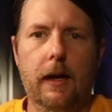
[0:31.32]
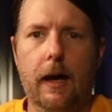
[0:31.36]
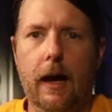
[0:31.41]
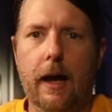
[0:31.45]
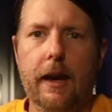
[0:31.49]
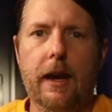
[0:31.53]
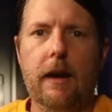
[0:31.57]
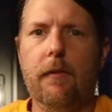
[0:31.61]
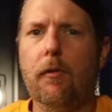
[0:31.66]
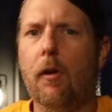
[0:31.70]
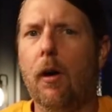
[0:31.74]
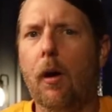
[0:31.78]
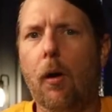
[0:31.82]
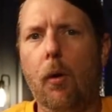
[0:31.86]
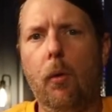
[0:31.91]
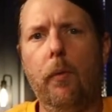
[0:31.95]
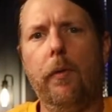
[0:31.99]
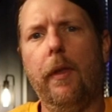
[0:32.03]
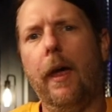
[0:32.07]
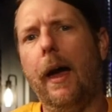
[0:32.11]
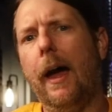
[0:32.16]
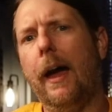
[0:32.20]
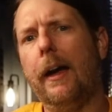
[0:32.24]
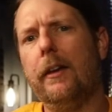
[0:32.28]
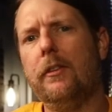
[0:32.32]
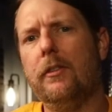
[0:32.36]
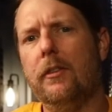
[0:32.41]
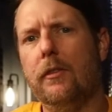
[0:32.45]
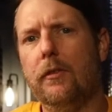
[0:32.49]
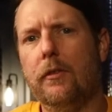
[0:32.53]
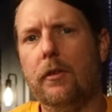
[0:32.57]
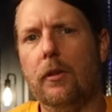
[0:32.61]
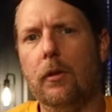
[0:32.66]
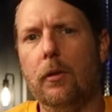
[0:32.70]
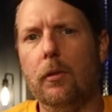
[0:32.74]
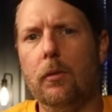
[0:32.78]
I never owned the
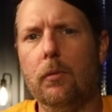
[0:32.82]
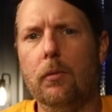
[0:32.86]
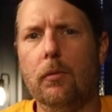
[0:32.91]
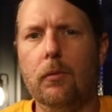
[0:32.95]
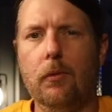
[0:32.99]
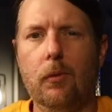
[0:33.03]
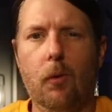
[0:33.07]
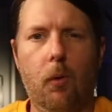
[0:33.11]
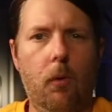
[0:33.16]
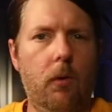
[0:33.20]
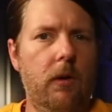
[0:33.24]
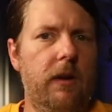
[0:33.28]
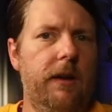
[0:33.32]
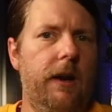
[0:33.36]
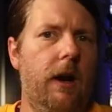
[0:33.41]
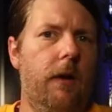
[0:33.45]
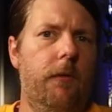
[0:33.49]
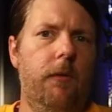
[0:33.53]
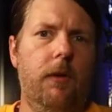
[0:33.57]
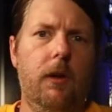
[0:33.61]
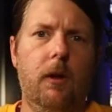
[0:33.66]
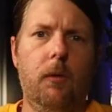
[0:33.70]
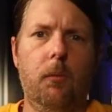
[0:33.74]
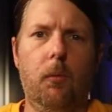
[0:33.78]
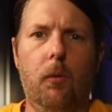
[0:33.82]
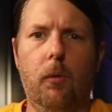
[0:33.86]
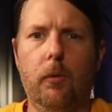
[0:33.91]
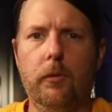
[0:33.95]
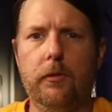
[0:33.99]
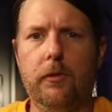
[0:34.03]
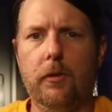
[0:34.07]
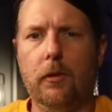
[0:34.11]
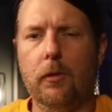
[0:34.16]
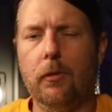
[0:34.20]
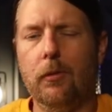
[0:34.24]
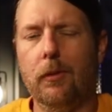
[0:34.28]
Action 2, nor did I really
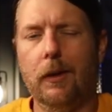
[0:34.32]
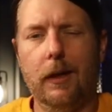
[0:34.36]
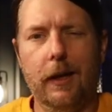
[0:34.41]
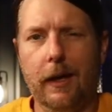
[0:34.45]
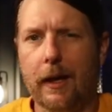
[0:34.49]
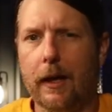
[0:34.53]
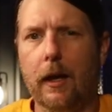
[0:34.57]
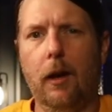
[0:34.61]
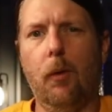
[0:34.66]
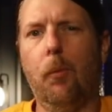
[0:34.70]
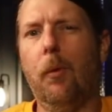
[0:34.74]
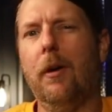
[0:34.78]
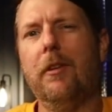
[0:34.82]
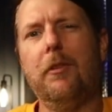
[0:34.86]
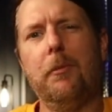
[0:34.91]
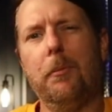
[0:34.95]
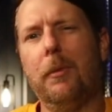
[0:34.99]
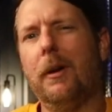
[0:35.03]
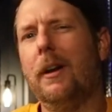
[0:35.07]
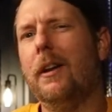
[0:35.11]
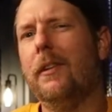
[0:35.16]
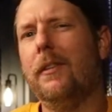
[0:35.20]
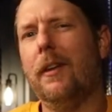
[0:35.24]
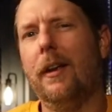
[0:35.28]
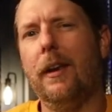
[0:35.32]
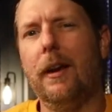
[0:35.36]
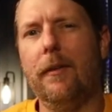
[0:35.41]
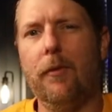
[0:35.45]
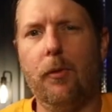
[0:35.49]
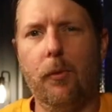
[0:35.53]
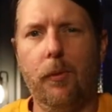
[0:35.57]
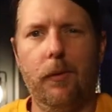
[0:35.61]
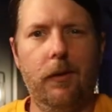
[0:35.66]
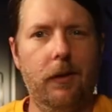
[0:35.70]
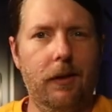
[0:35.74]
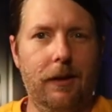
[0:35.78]
want to, and it wasn't because I
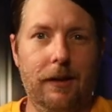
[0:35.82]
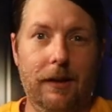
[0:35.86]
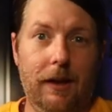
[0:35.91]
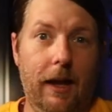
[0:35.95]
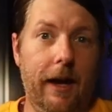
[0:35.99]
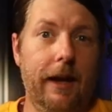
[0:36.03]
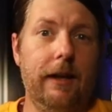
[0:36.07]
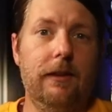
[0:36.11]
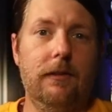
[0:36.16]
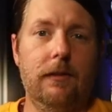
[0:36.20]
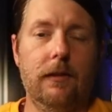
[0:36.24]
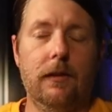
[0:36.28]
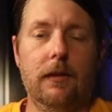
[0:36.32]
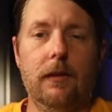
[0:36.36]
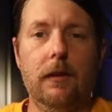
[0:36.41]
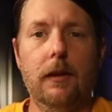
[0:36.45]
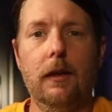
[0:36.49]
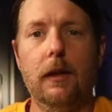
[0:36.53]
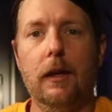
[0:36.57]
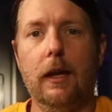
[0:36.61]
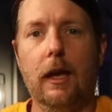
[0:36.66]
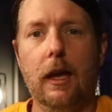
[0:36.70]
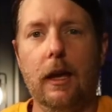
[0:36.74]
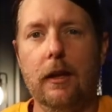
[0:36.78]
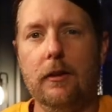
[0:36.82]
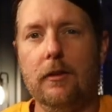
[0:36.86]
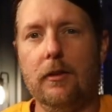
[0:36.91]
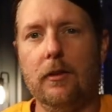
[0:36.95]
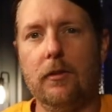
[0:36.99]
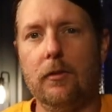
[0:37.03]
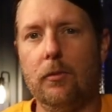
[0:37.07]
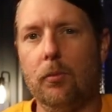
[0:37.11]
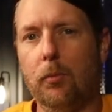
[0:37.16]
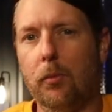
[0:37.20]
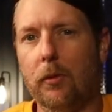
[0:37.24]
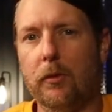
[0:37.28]
never really liked it. It
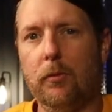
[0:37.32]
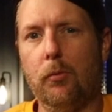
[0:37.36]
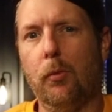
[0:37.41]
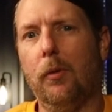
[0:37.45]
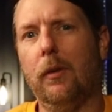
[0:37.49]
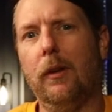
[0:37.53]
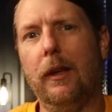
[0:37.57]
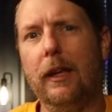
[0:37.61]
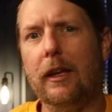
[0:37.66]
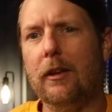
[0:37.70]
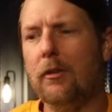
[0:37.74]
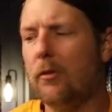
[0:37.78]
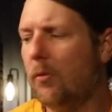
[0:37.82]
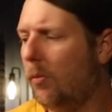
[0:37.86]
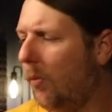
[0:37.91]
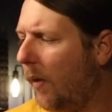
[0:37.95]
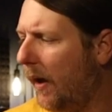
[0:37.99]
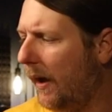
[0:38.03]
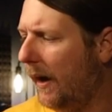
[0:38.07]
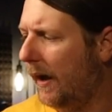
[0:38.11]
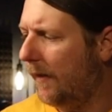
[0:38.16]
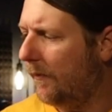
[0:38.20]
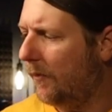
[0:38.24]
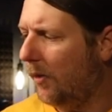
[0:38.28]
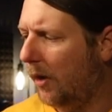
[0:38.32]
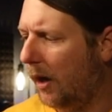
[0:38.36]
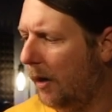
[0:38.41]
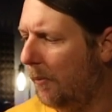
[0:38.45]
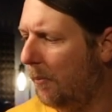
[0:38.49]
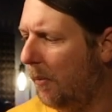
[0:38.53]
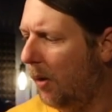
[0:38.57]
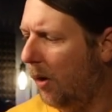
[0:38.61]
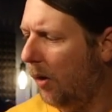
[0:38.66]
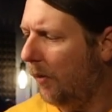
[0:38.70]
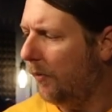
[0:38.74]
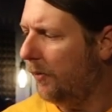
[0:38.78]
just was released right after I
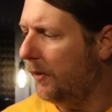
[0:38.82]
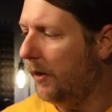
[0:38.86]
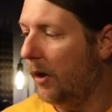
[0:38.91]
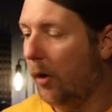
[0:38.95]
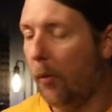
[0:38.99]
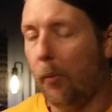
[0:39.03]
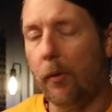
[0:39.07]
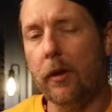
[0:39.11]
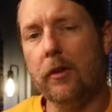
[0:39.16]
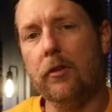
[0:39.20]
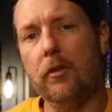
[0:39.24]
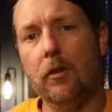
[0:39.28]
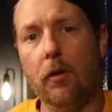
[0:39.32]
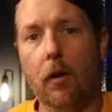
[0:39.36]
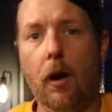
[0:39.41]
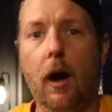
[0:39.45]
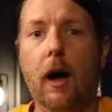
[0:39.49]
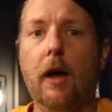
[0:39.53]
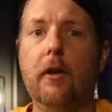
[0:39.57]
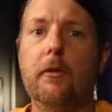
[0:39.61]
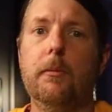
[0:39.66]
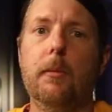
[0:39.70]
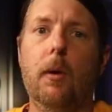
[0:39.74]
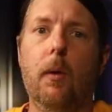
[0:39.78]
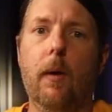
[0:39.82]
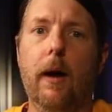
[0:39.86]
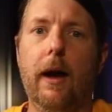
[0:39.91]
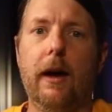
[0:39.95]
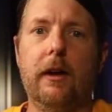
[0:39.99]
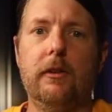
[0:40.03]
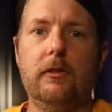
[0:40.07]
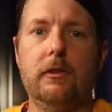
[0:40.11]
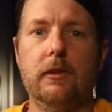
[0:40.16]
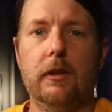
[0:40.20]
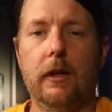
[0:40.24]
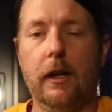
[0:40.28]
bought the original Osmo
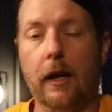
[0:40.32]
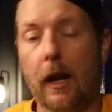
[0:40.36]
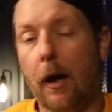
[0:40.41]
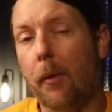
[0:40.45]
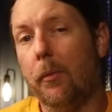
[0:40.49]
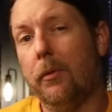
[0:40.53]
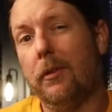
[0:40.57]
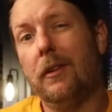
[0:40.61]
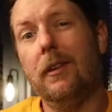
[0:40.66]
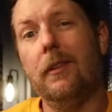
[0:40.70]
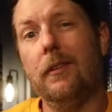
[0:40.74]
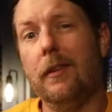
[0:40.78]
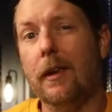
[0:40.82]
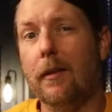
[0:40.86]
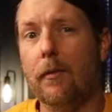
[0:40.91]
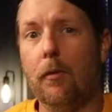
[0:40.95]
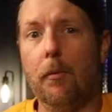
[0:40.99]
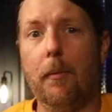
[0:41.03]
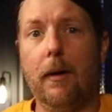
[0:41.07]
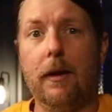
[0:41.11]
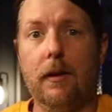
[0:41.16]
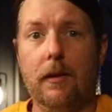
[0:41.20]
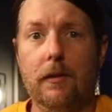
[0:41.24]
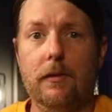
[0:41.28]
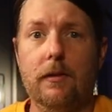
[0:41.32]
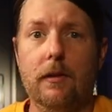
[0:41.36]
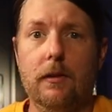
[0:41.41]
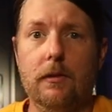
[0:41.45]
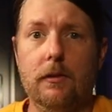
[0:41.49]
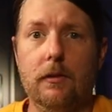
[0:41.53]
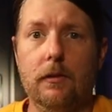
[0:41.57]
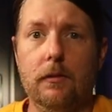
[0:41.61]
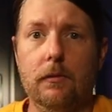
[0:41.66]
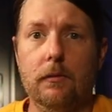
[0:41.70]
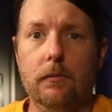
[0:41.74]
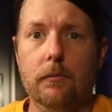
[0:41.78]
Action, and I was content with my
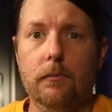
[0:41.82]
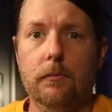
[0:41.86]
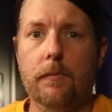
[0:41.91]
decision.